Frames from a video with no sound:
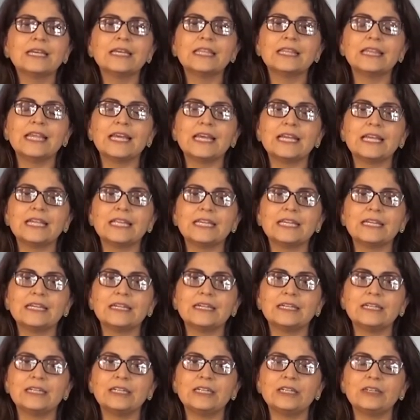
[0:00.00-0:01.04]
then
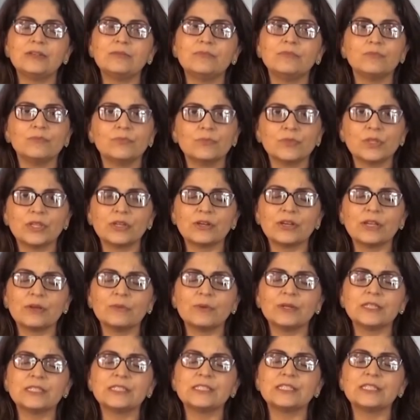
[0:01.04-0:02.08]
their
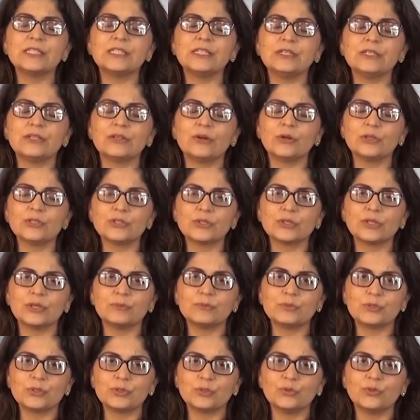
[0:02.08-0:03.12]
A1C also
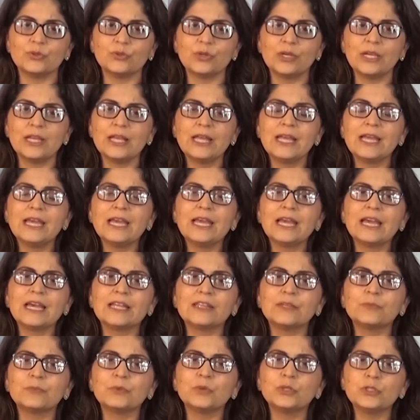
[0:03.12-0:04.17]
comes to goal.
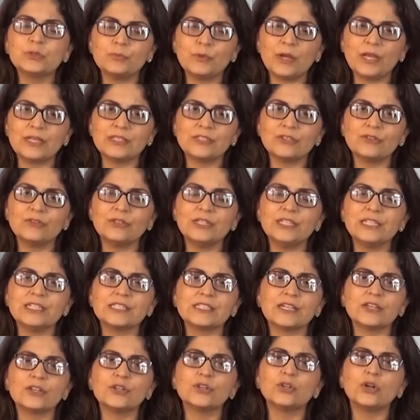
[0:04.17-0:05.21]
And the postprandial
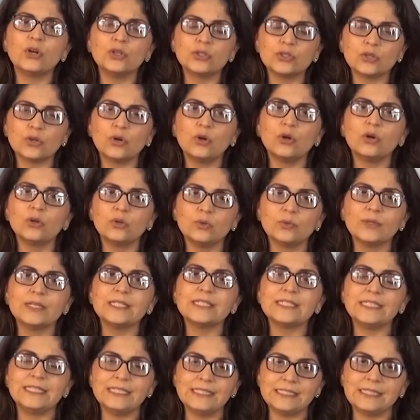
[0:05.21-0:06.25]
readings are not
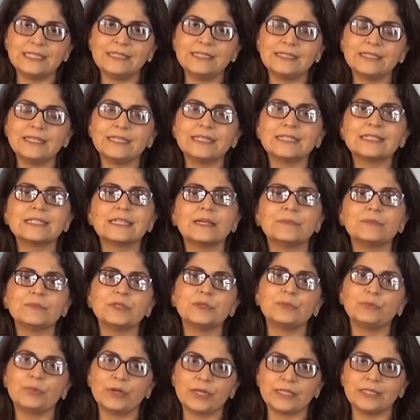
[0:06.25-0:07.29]
always needed, except
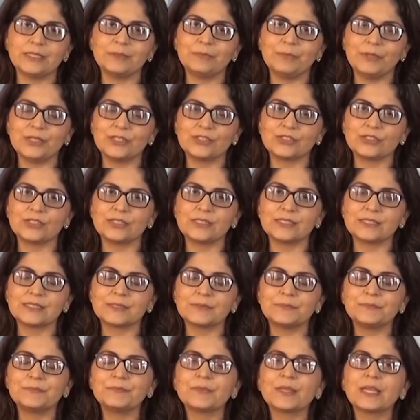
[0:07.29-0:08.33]
in pregnant patients.
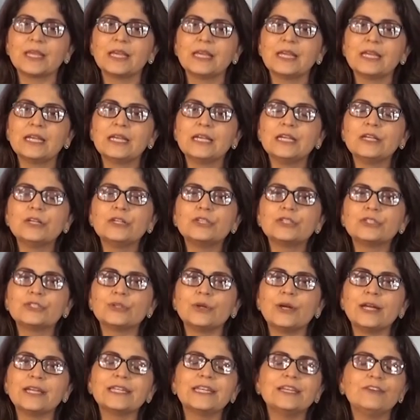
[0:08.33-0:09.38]

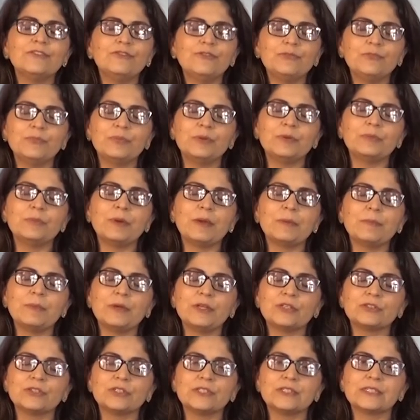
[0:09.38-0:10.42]
So I give my
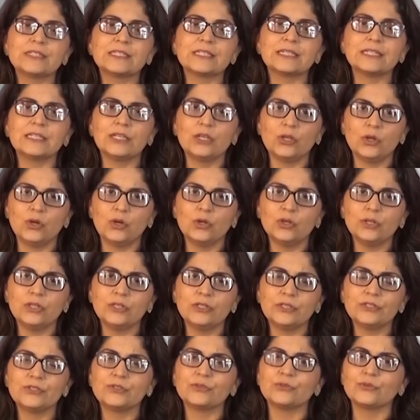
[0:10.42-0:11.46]
patients a log
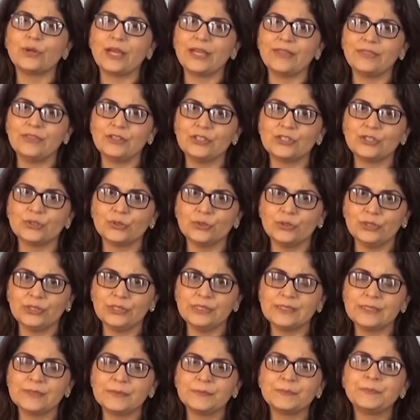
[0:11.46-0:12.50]
to write their
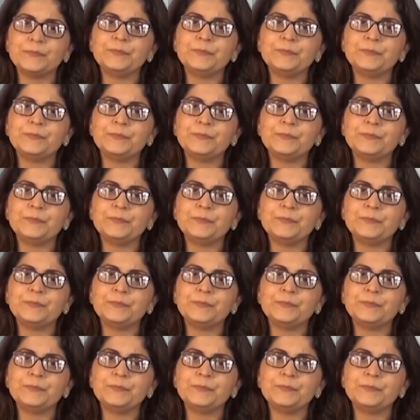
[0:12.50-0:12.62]
sugars.